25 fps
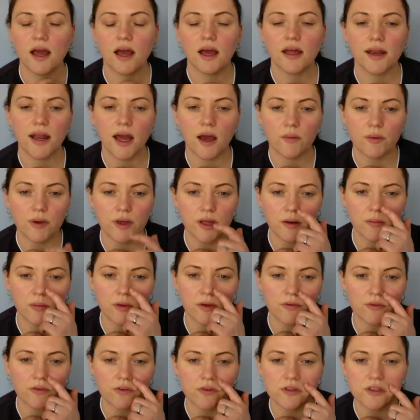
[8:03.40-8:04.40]
And now we're going
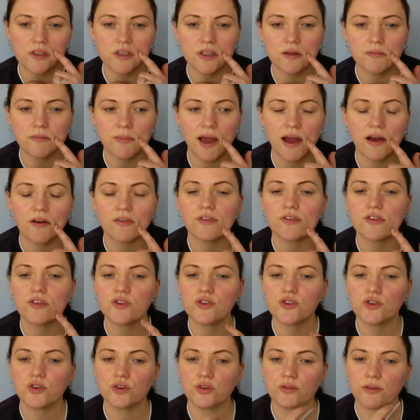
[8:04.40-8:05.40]
to move on to the mouth and the
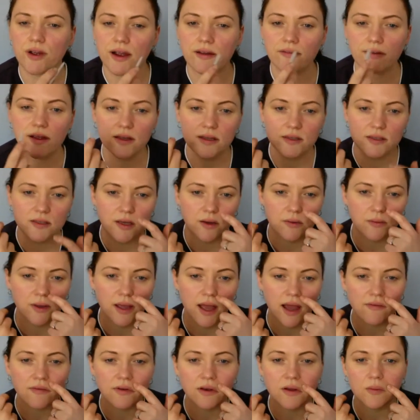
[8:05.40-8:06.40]
jaw area. So we
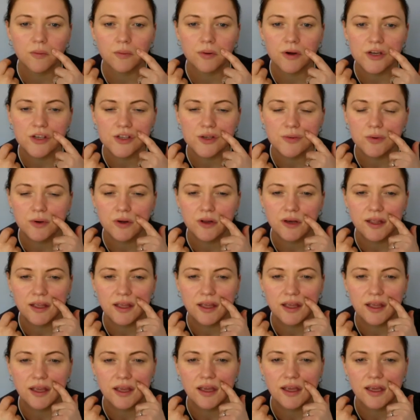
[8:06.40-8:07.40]
have a little pressure point
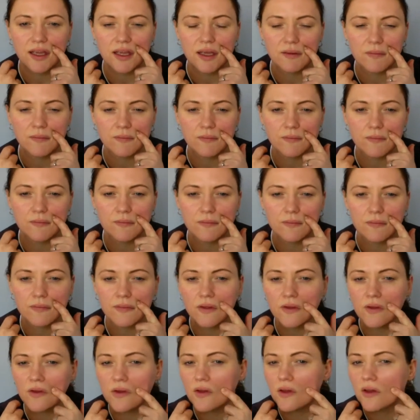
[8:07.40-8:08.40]
here,
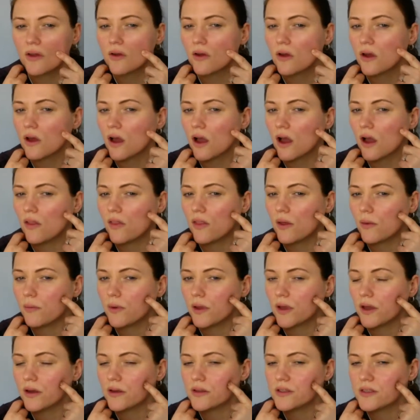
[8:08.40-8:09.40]
and then
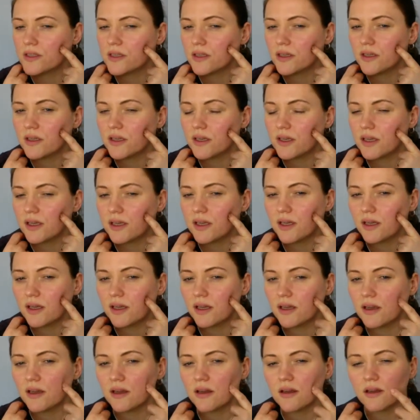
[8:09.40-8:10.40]
we go to
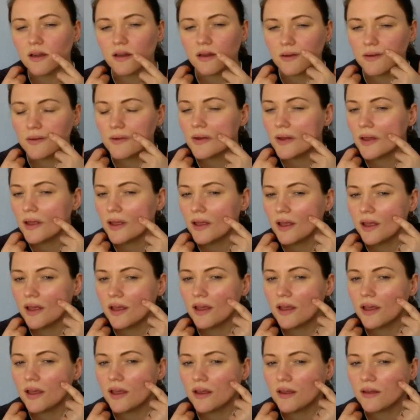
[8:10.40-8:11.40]

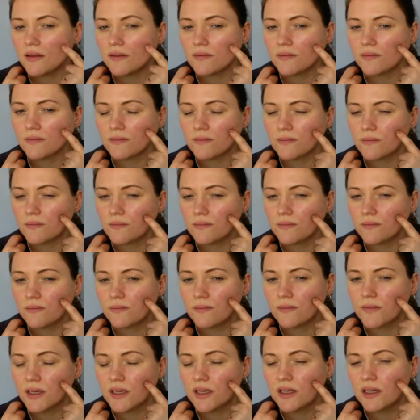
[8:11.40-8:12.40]
here,
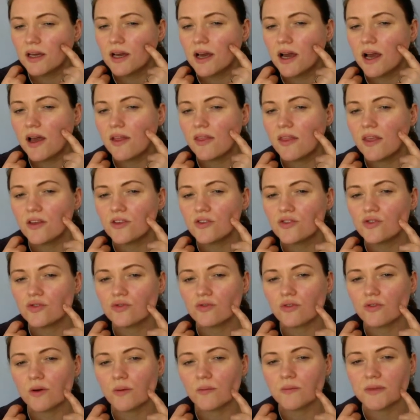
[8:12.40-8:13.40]
and then
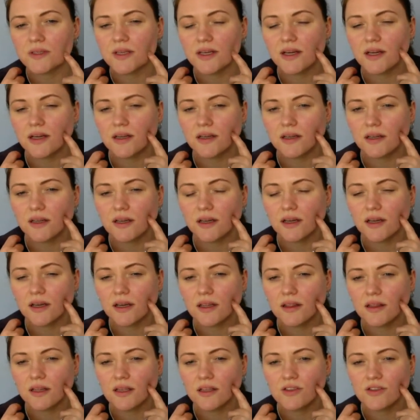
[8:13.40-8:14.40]
drop down,
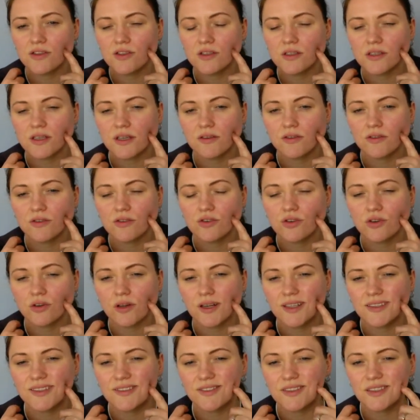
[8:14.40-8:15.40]
and then just here on the
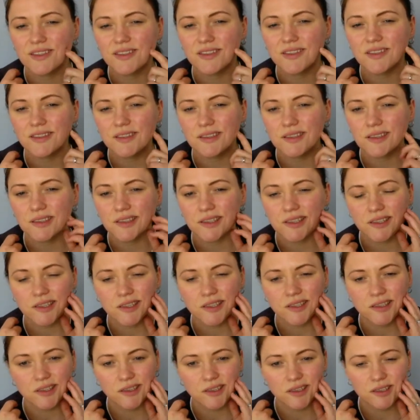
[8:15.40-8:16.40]
jawline. If you
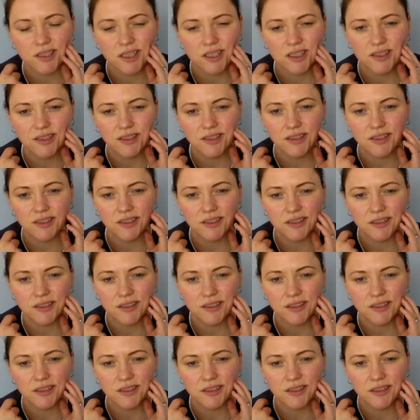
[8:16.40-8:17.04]
clench,